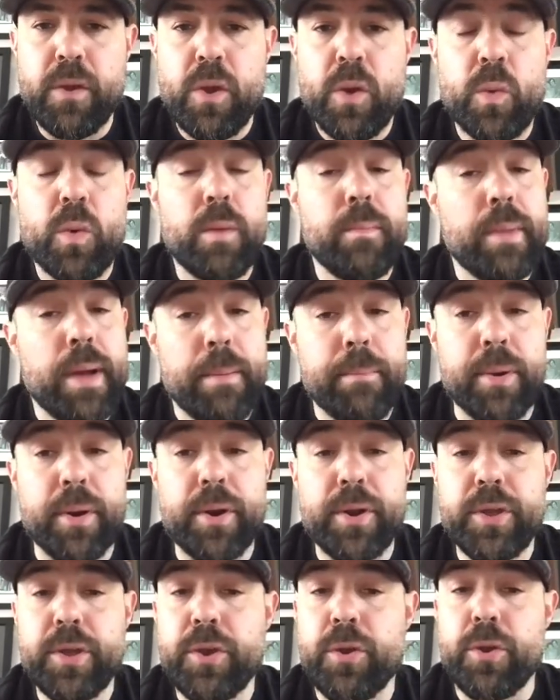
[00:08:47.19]

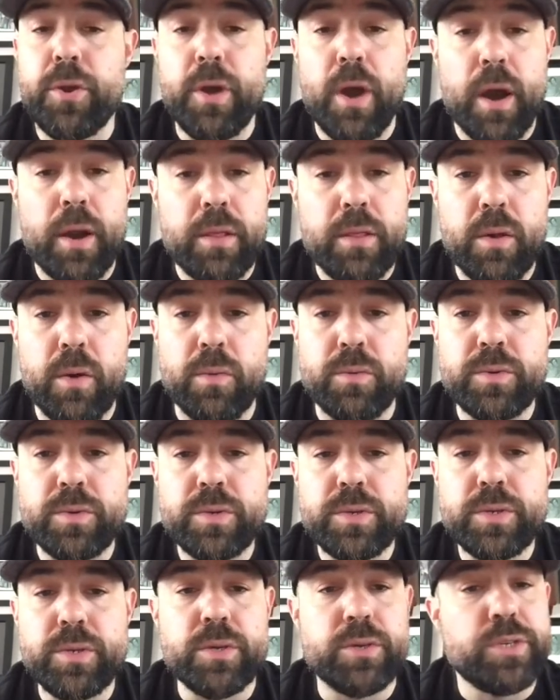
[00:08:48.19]
Remember, you're not alone.
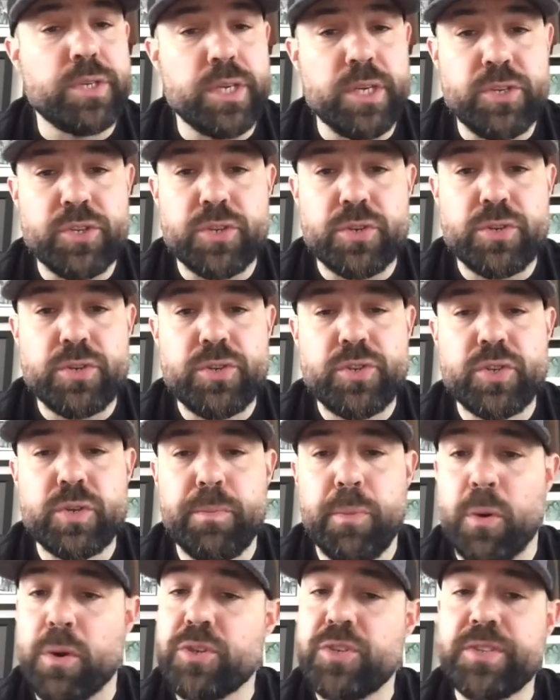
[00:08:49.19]
Your teachers,
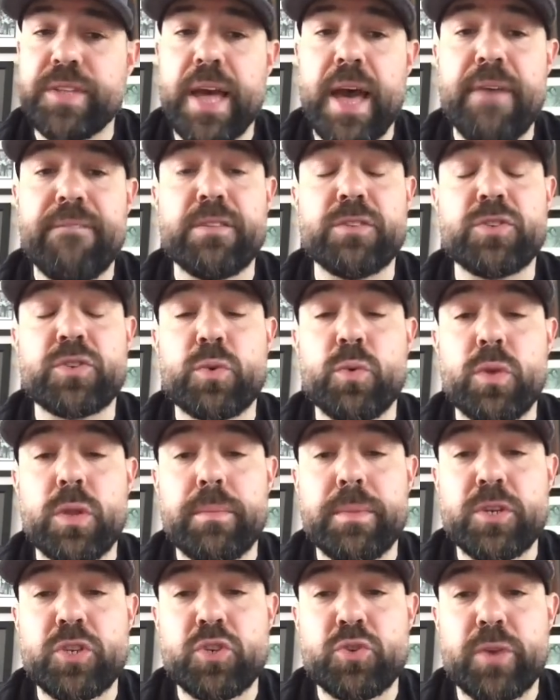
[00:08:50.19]
support staff, and school
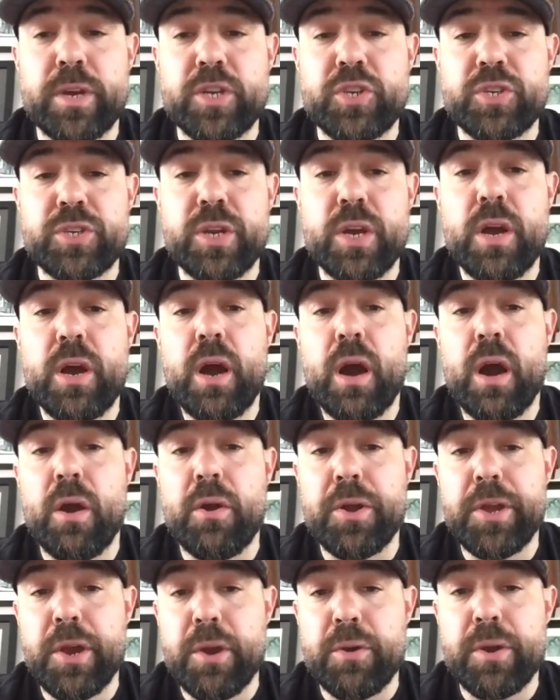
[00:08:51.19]
administration
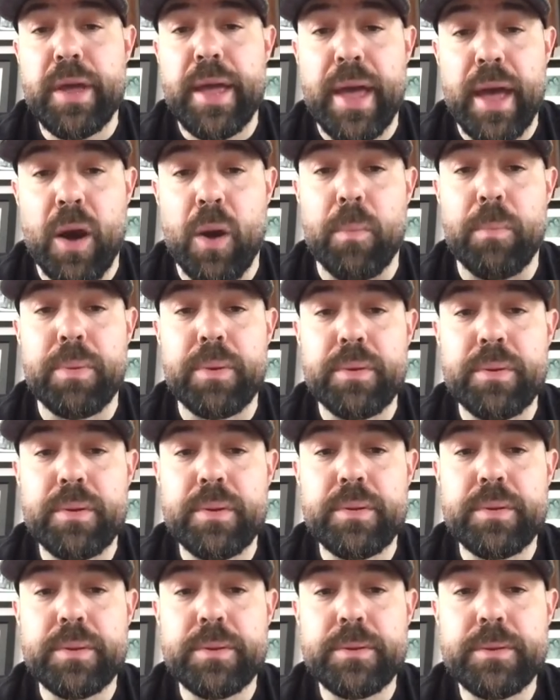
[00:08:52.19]
are here to help.
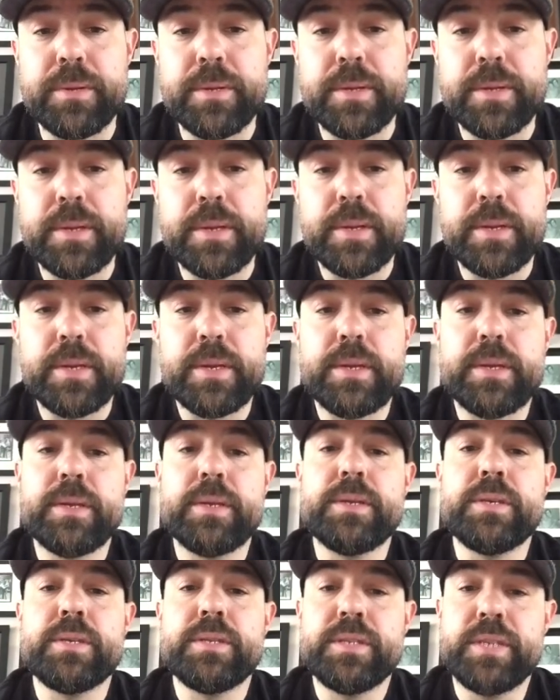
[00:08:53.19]

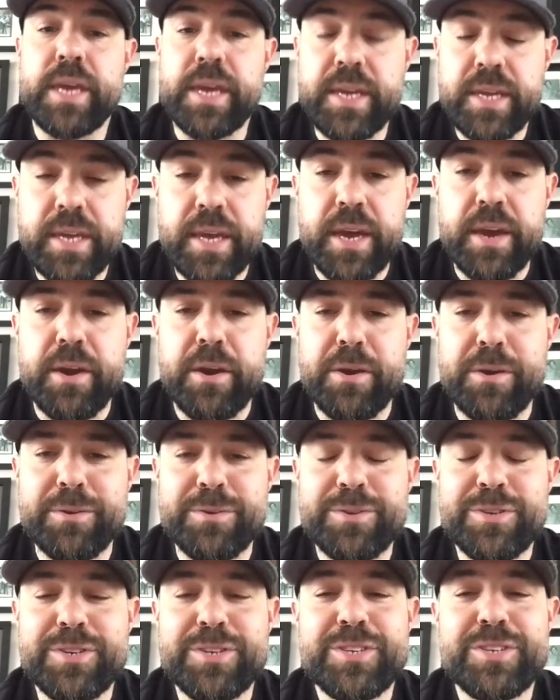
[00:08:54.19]
Take
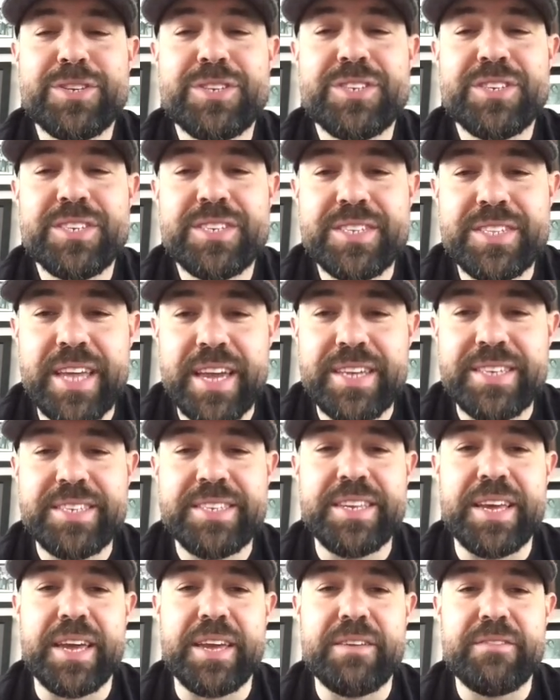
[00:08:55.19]
care, stay
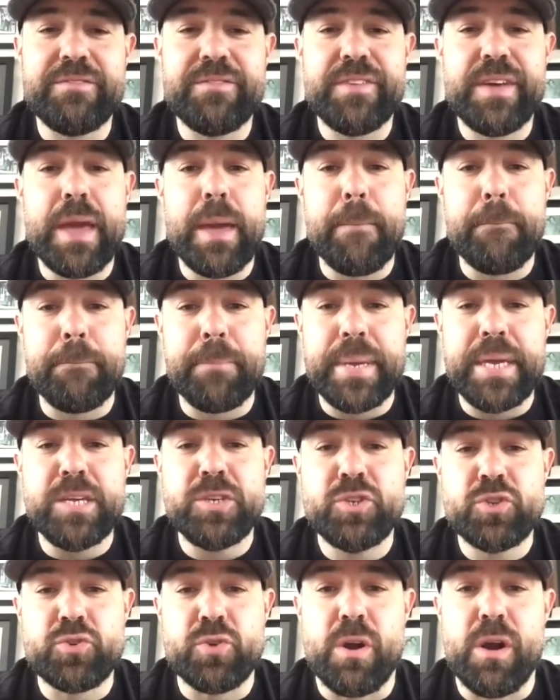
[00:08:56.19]
safe, and be
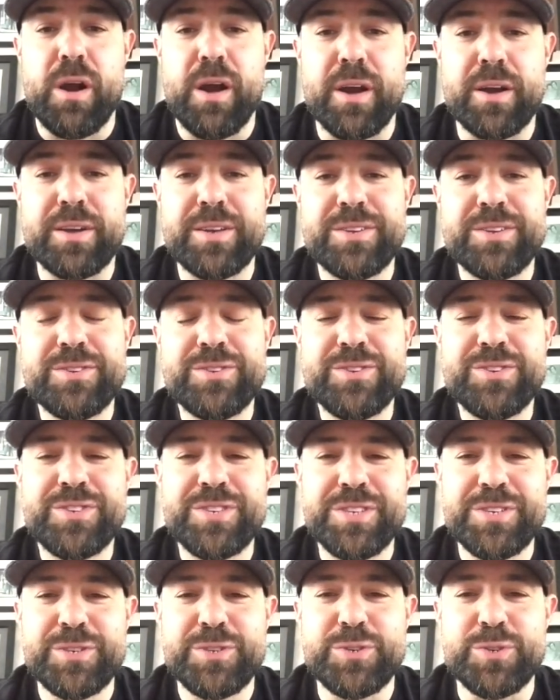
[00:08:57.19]
strong.
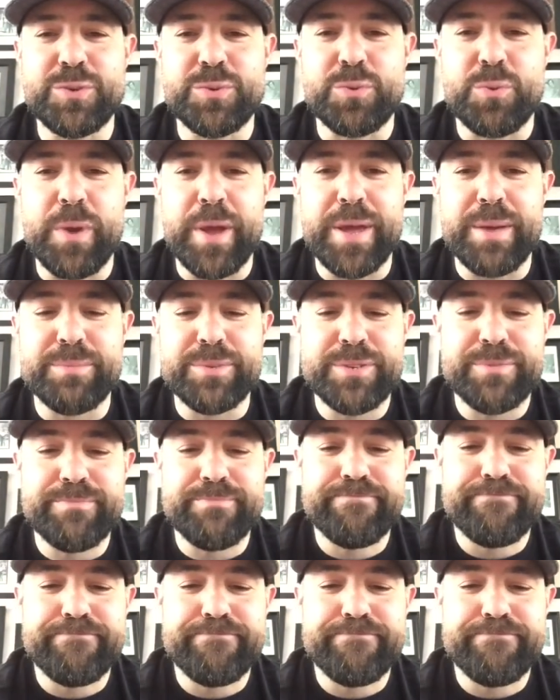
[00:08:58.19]
See you soon, Rams.